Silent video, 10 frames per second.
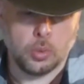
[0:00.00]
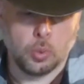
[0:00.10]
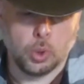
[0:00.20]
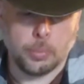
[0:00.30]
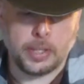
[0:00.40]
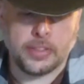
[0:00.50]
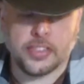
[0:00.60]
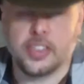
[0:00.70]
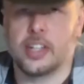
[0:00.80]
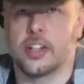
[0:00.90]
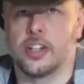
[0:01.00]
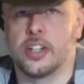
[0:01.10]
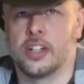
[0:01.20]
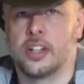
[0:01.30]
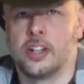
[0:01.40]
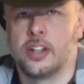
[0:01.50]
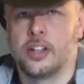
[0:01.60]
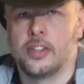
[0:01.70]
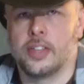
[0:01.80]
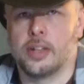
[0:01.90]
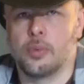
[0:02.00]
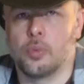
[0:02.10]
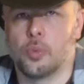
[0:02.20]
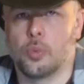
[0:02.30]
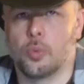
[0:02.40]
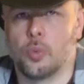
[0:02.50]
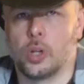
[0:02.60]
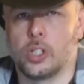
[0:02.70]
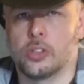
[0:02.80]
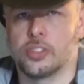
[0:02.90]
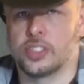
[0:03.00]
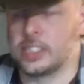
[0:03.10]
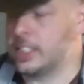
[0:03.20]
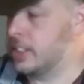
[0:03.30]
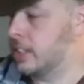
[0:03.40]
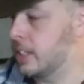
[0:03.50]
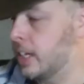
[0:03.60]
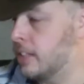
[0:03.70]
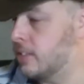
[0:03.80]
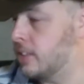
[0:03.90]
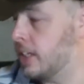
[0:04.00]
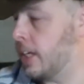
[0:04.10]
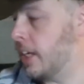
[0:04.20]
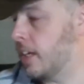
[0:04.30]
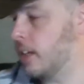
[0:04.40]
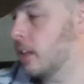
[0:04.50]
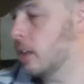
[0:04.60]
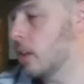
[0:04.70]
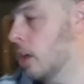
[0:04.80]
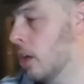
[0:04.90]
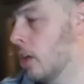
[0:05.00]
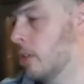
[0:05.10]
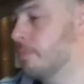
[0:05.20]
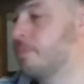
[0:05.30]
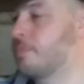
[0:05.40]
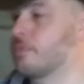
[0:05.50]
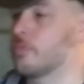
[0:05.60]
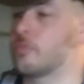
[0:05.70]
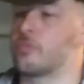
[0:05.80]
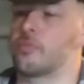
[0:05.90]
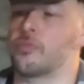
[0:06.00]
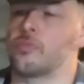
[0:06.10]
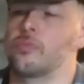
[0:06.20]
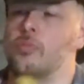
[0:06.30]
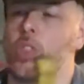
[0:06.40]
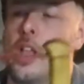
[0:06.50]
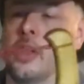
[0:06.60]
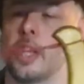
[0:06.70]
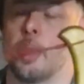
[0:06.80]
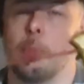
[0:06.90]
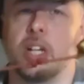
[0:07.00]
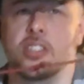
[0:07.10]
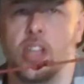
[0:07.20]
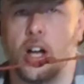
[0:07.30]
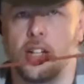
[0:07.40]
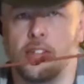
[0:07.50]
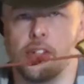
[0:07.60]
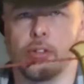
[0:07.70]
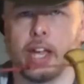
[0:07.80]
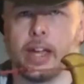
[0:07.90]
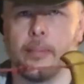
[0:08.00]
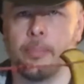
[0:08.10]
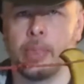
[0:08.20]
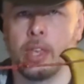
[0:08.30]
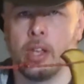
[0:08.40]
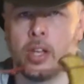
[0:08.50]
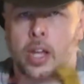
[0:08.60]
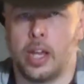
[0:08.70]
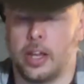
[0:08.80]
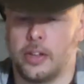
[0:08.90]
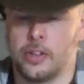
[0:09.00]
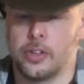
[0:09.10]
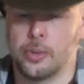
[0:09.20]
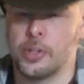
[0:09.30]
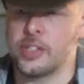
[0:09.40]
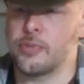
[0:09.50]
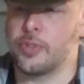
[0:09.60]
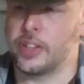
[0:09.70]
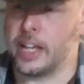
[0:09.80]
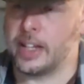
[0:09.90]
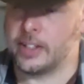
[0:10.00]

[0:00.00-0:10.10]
will be thicker than what you'll see on, say, like a buck saw. Okay, and the reason for that